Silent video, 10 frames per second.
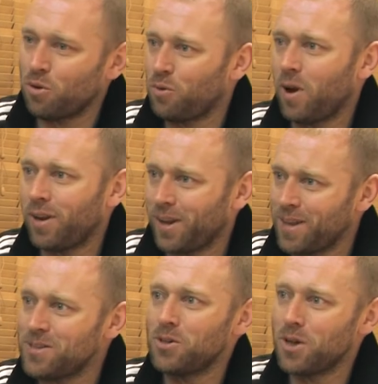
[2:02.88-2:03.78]
off for other
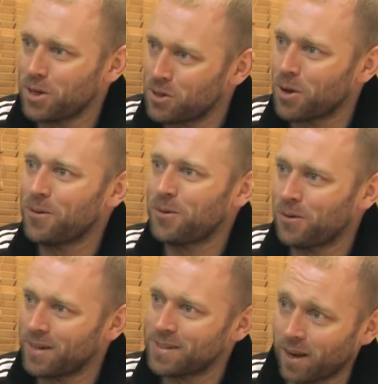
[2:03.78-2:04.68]
kids and they're starting
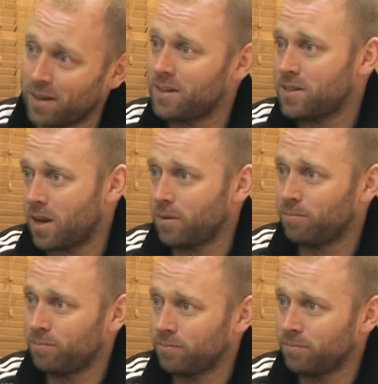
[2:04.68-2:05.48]
doing exactly the same.